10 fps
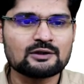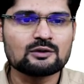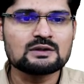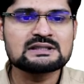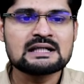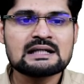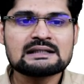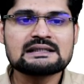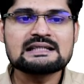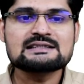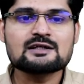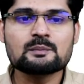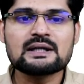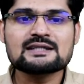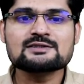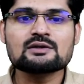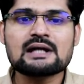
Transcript: Goals, these are based on